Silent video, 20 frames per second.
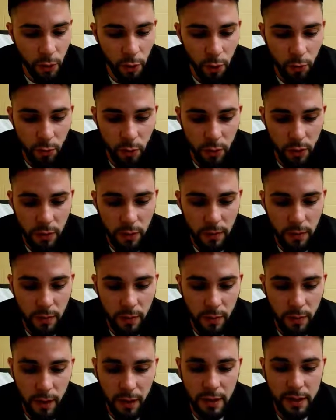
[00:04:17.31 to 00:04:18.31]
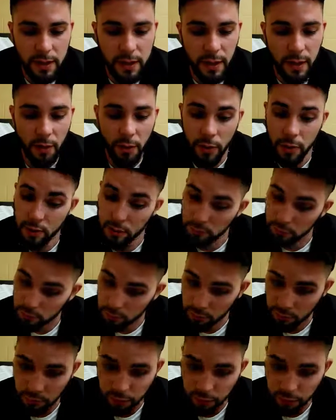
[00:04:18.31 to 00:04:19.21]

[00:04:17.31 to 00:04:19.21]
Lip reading: with homework, etc.